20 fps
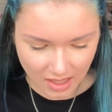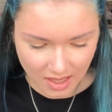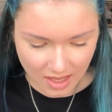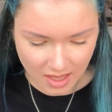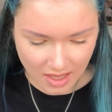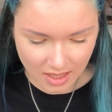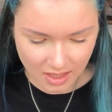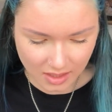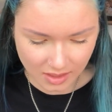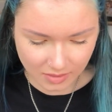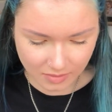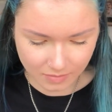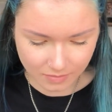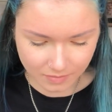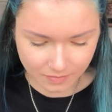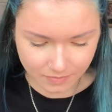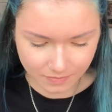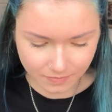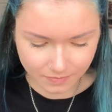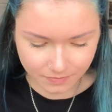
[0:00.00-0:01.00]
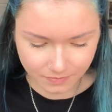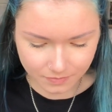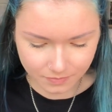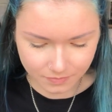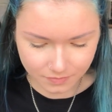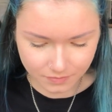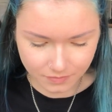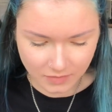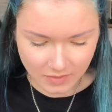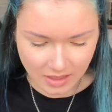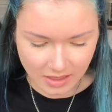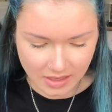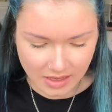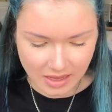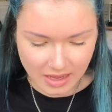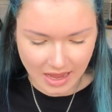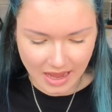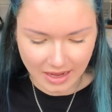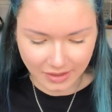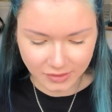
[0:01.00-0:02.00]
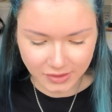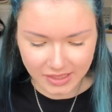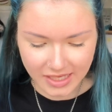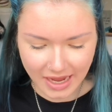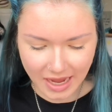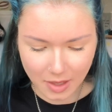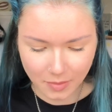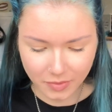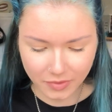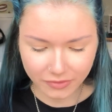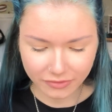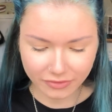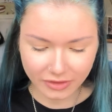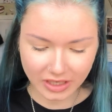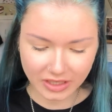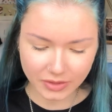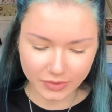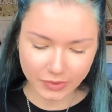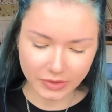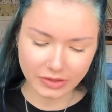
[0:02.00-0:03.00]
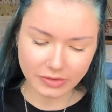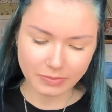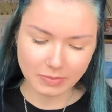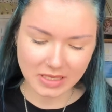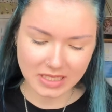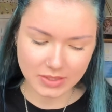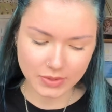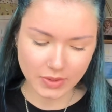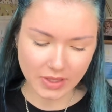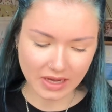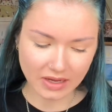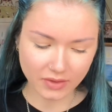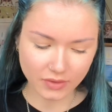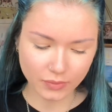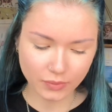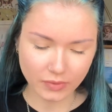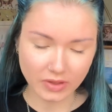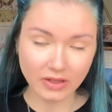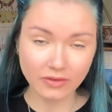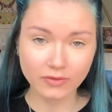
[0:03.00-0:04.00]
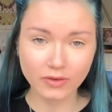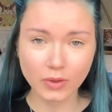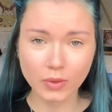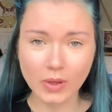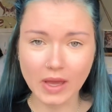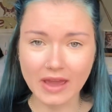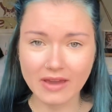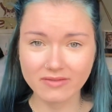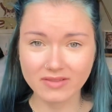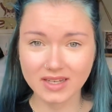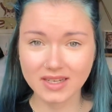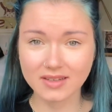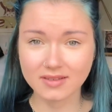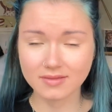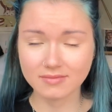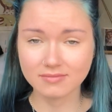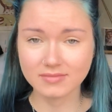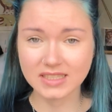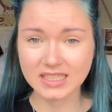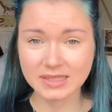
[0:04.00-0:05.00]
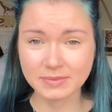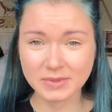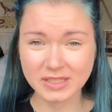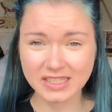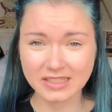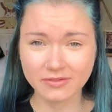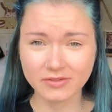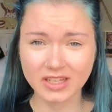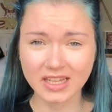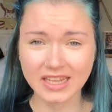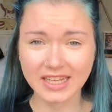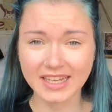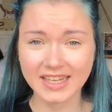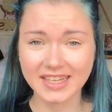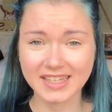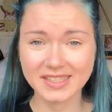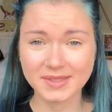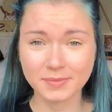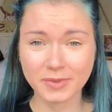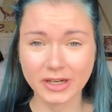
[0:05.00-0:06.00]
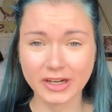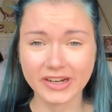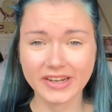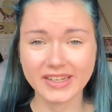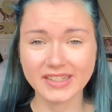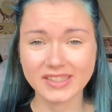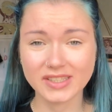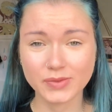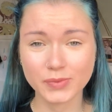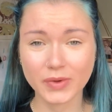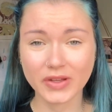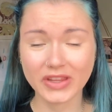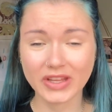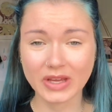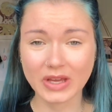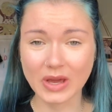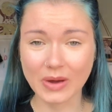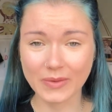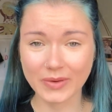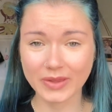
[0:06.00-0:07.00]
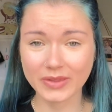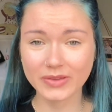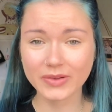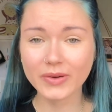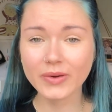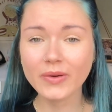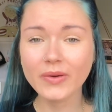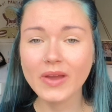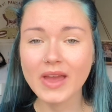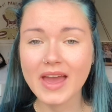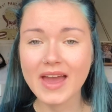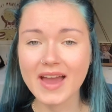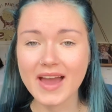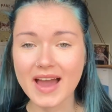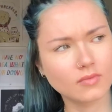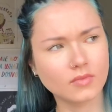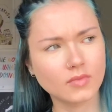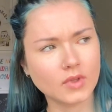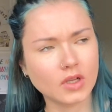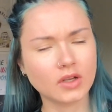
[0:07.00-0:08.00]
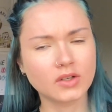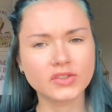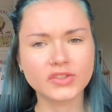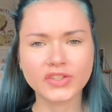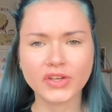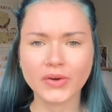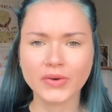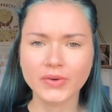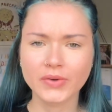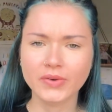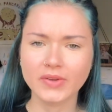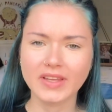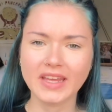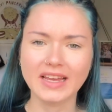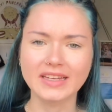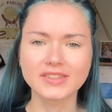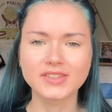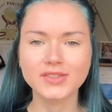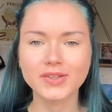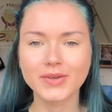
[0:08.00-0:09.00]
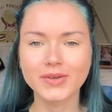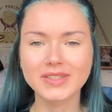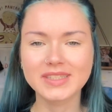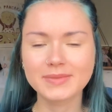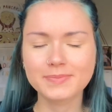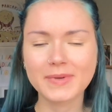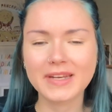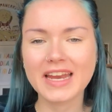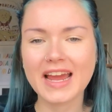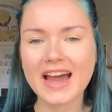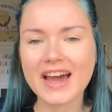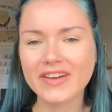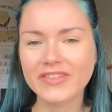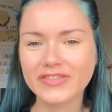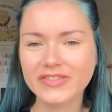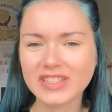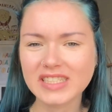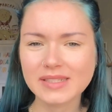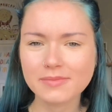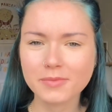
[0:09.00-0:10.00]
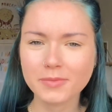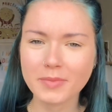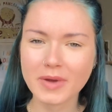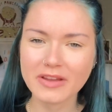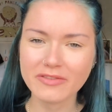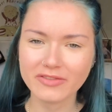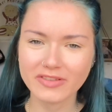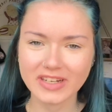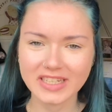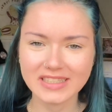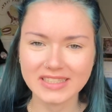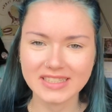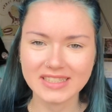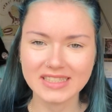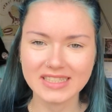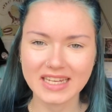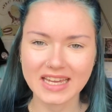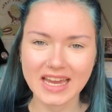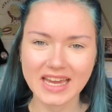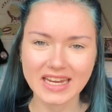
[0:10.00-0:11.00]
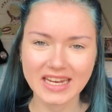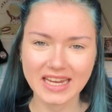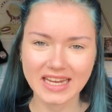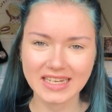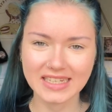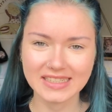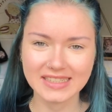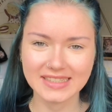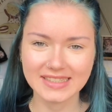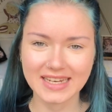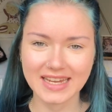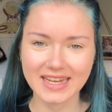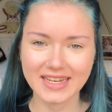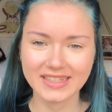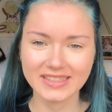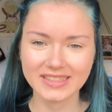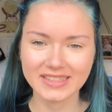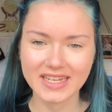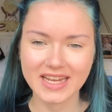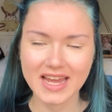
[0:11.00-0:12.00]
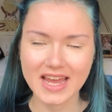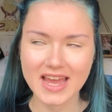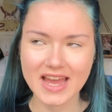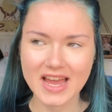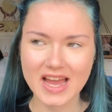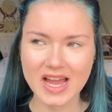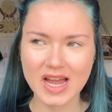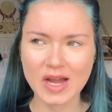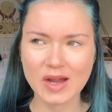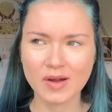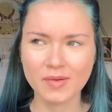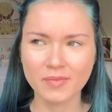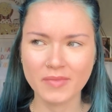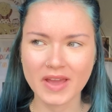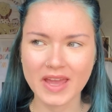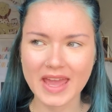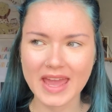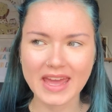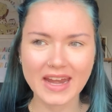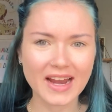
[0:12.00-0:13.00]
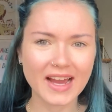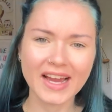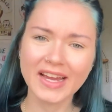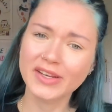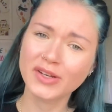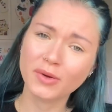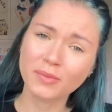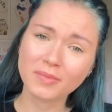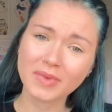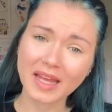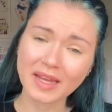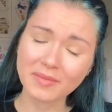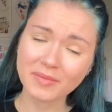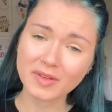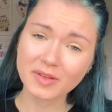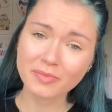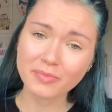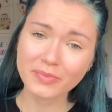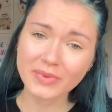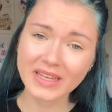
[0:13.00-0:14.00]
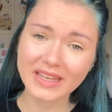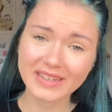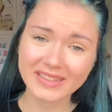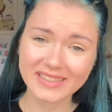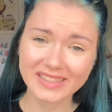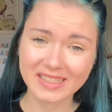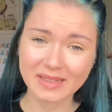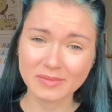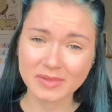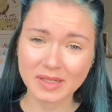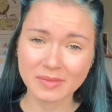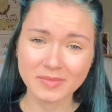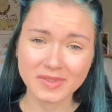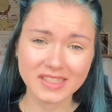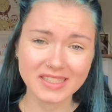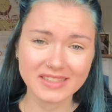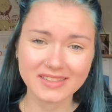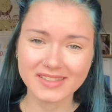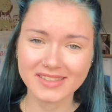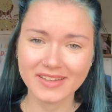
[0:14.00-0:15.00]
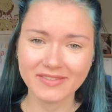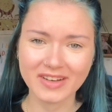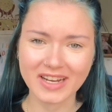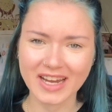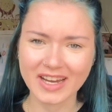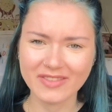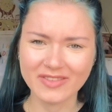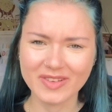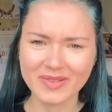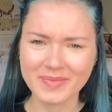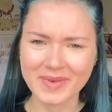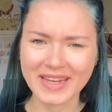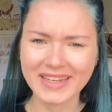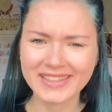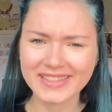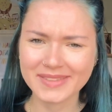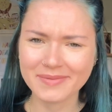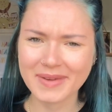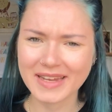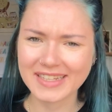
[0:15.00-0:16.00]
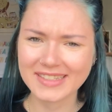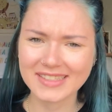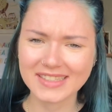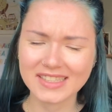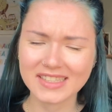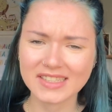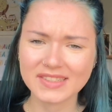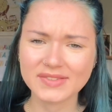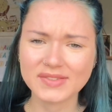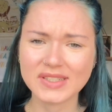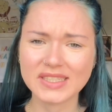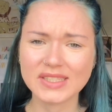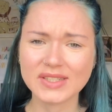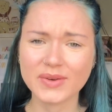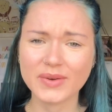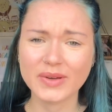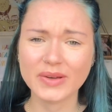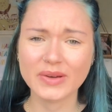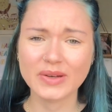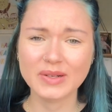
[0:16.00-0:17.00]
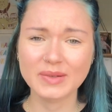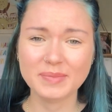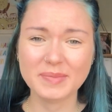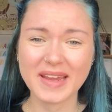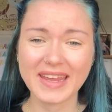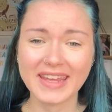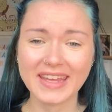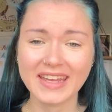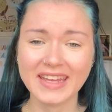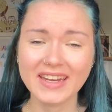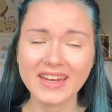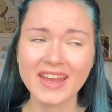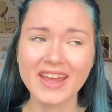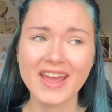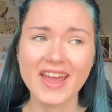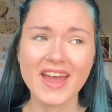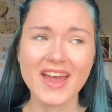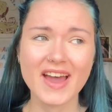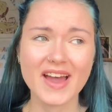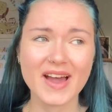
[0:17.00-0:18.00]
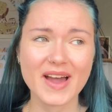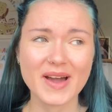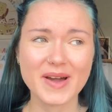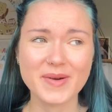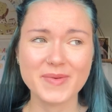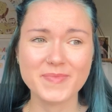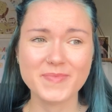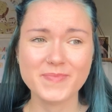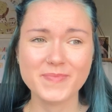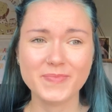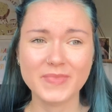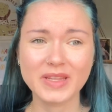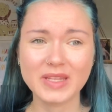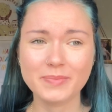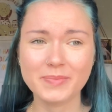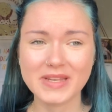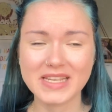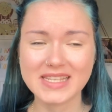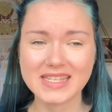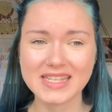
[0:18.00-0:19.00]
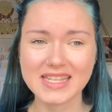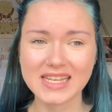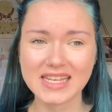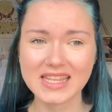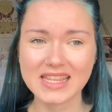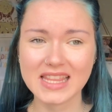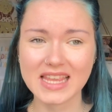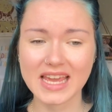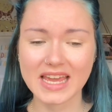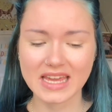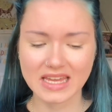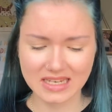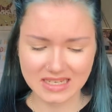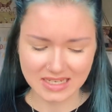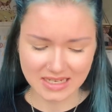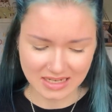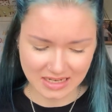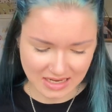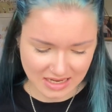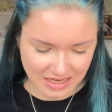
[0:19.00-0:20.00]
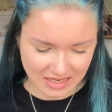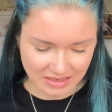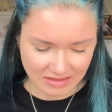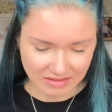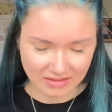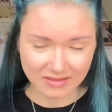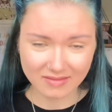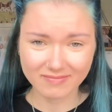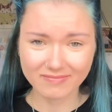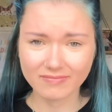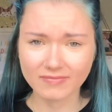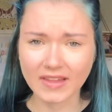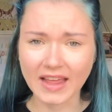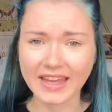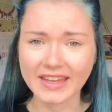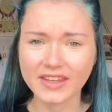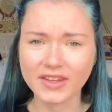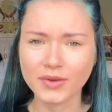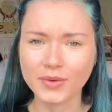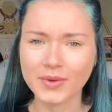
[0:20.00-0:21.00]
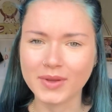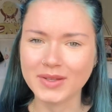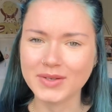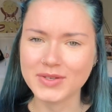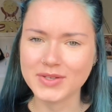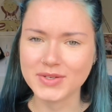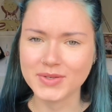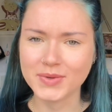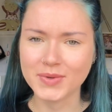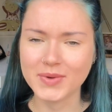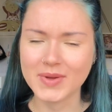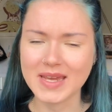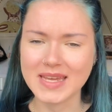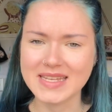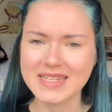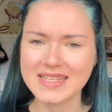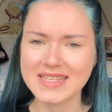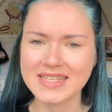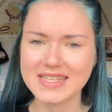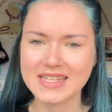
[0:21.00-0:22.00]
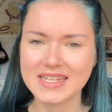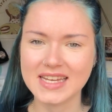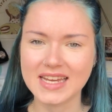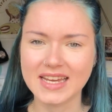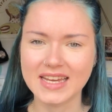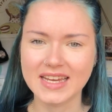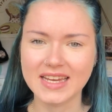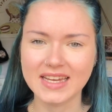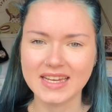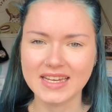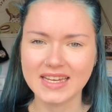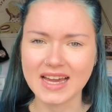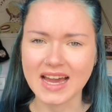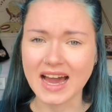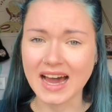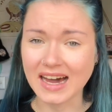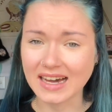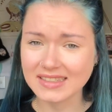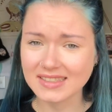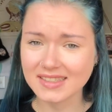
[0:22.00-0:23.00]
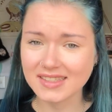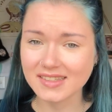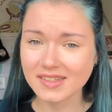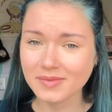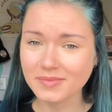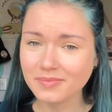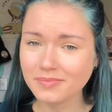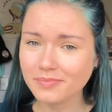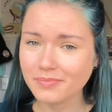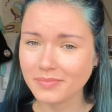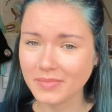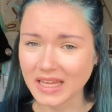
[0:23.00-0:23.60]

How to help a friend with mental health if you haven't specifically experienced what they're going through. So yeah, so it's been hard for some of my friends to kind of understand, and I don't blame them because sometimes it's even hard for me to make sense of what's going on in my head. But the best thing that, like, you can do is to ask them,